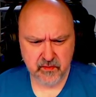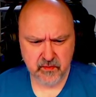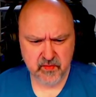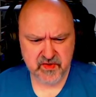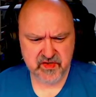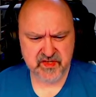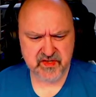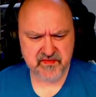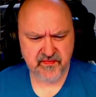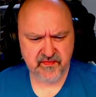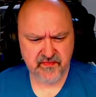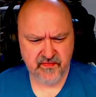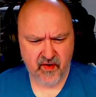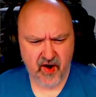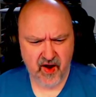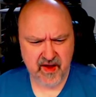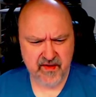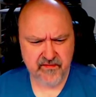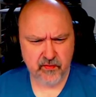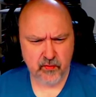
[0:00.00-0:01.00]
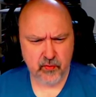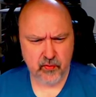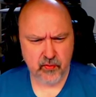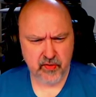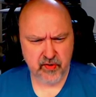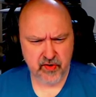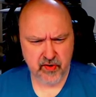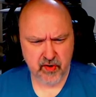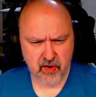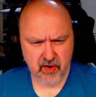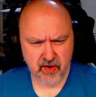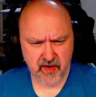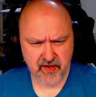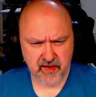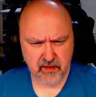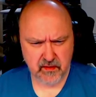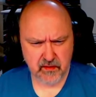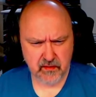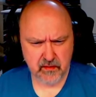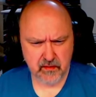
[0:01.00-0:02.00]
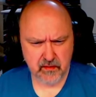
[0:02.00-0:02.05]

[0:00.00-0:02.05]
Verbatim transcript: which is five or nine.